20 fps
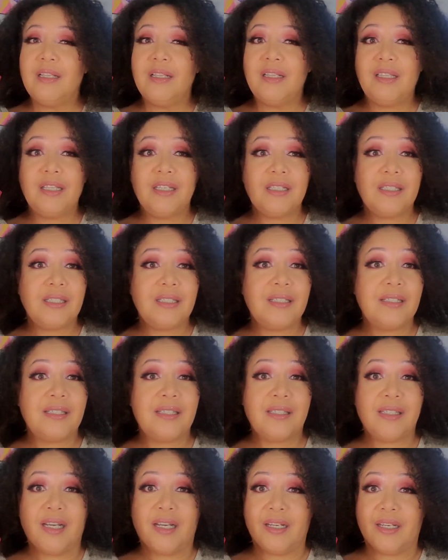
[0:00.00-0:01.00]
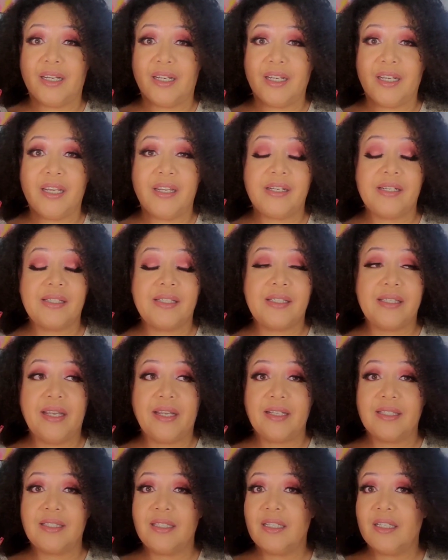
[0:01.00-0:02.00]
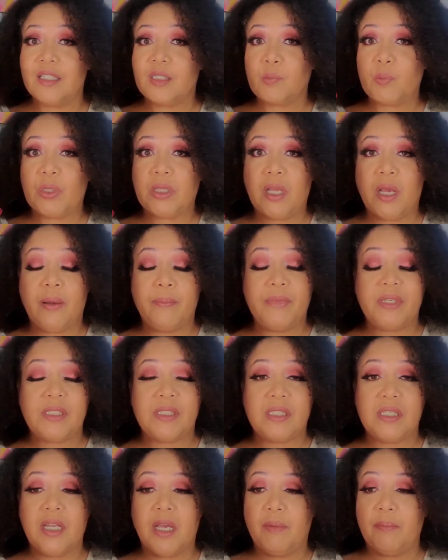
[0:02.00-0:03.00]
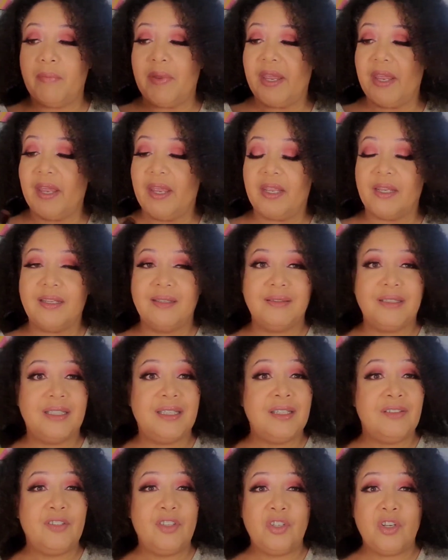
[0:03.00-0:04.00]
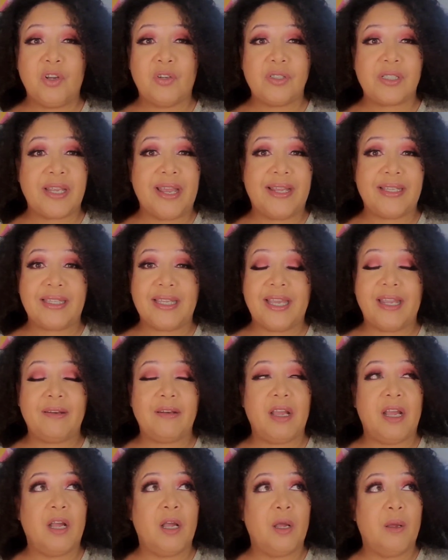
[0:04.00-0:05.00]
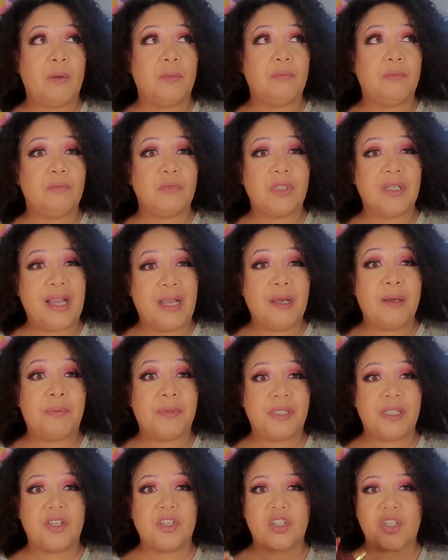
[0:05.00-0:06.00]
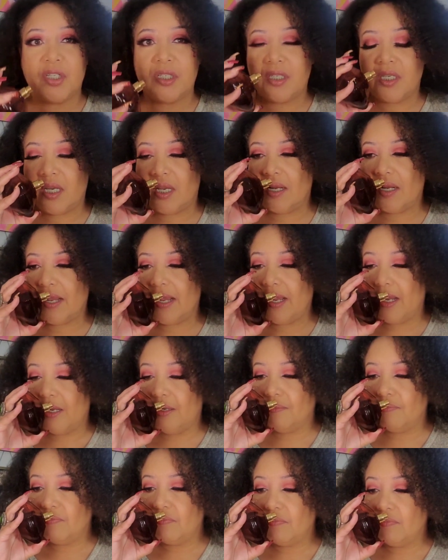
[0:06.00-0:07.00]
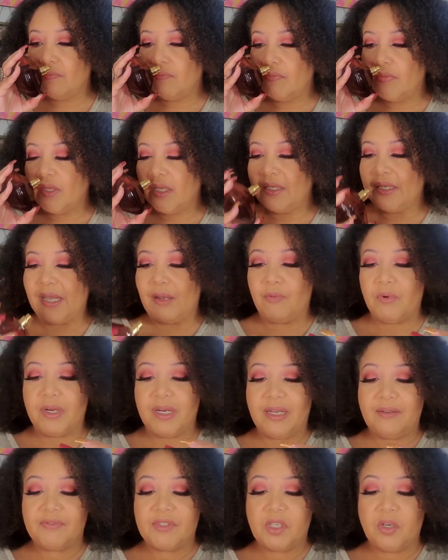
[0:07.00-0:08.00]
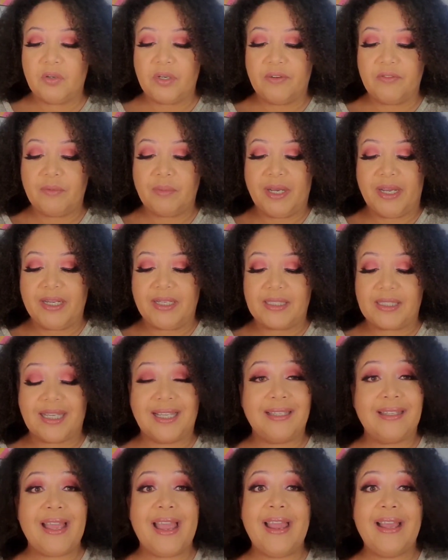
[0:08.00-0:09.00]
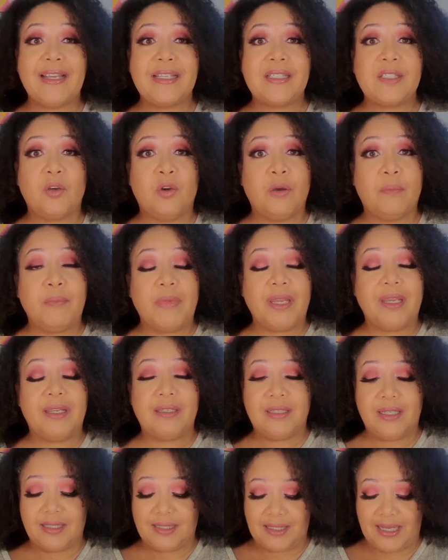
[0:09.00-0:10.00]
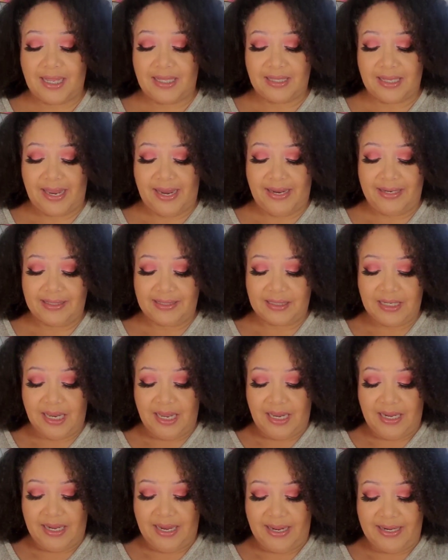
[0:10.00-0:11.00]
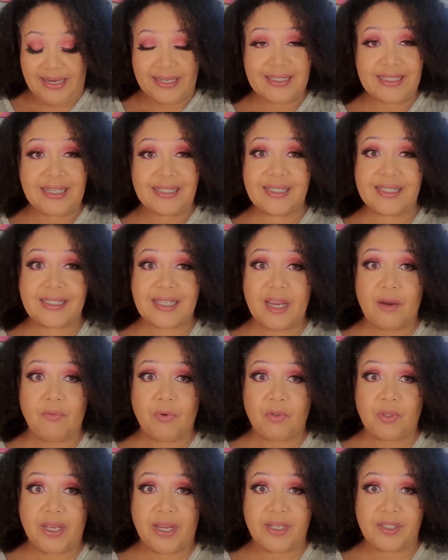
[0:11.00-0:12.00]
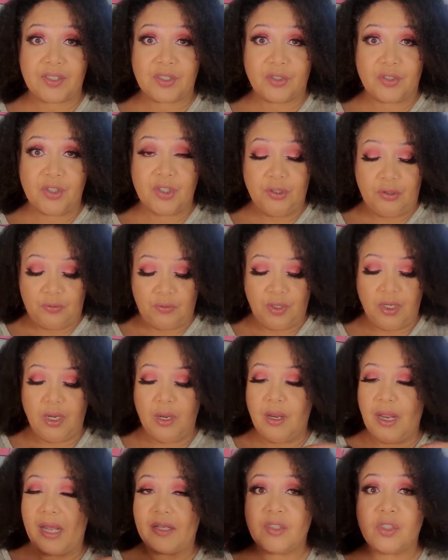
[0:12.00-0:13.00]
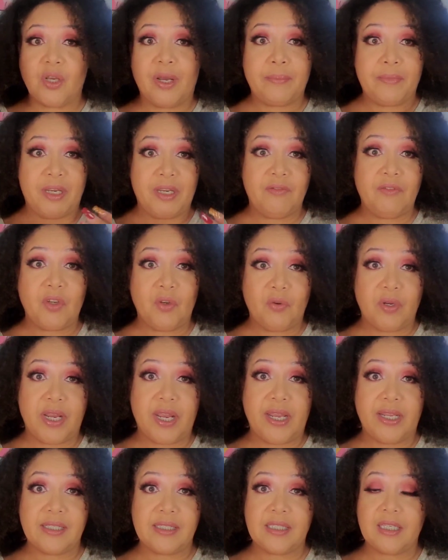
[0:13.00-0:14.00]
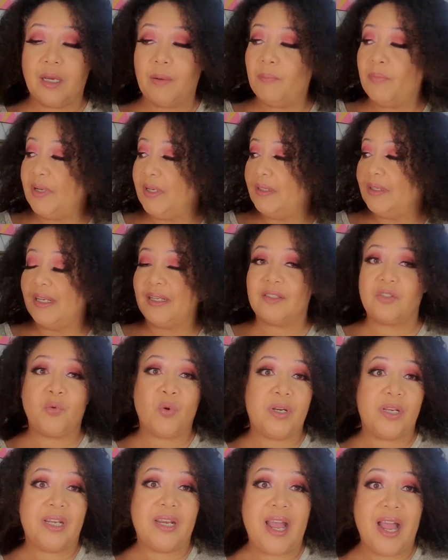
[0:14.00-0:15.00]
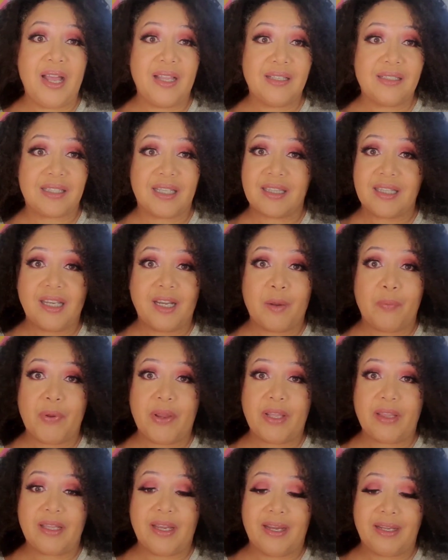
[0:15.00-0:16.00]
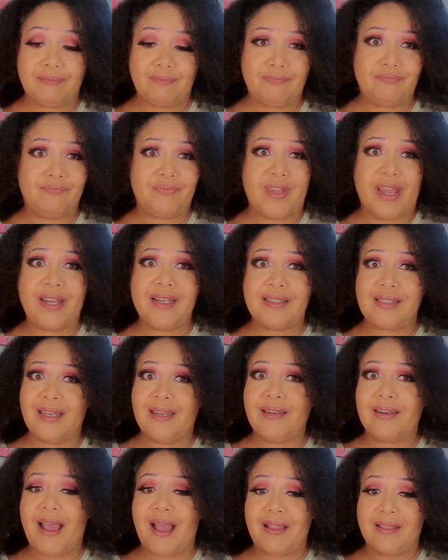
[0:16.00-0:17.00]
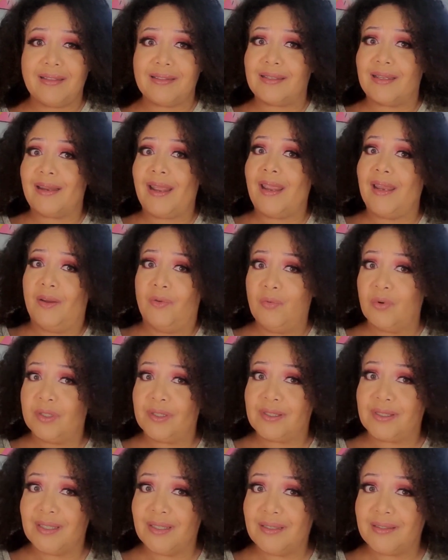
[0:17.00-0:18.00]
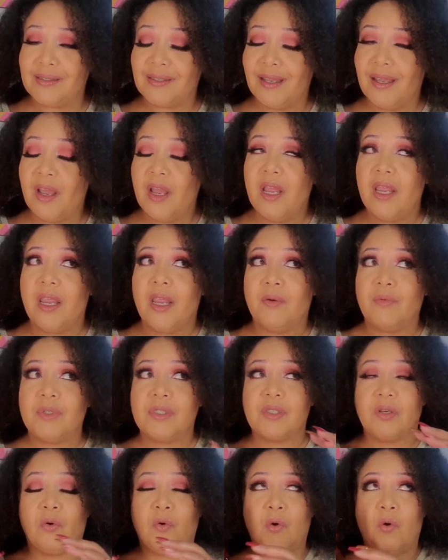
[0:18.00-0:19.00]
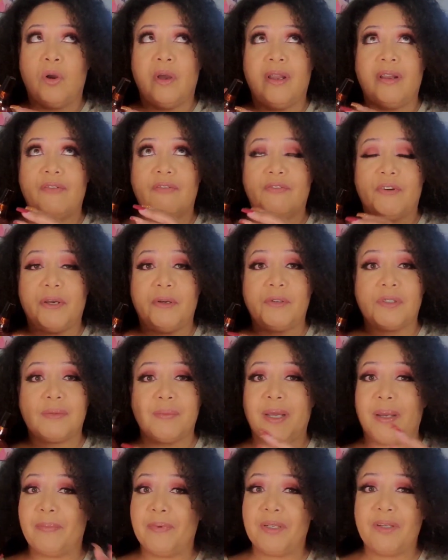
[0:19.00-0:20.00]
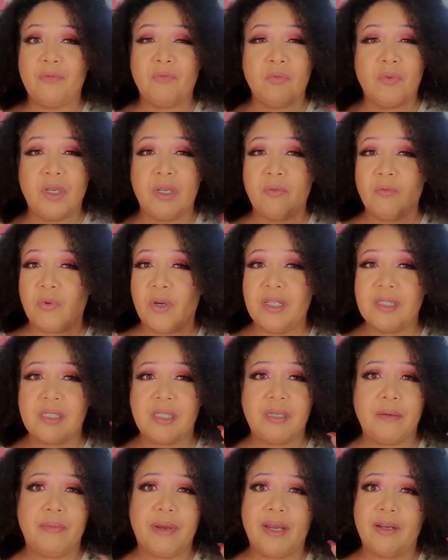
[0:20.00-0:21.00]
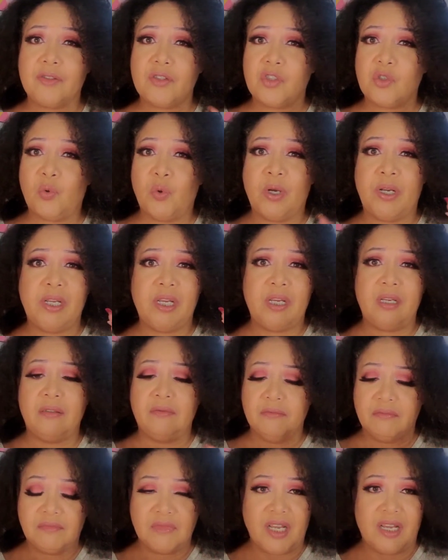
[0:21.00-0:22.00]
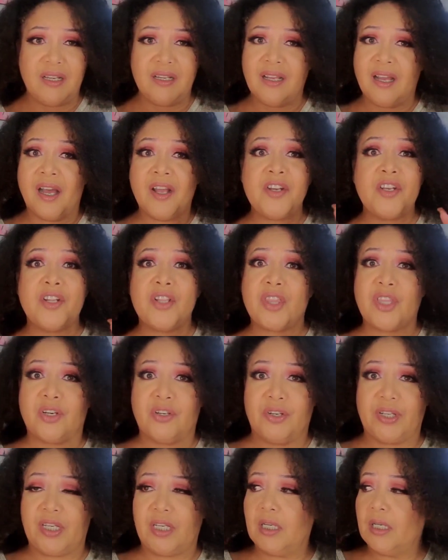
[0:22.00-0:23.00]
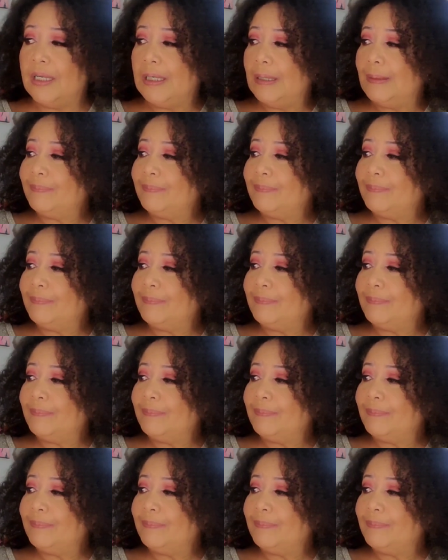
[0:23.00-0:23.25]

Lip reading: This is stunning. It is sexy, it's plum, it's nutmeg. It's got that obsession DNA. Now, what I've told everybody is, alas, on me, it does not last. Now, that's not to say it won't last on you. So I'm giving you the heads up, but at $20, I think I paid like $19.81. It was on Fragrance Spot, but it runs at about 20, under 30.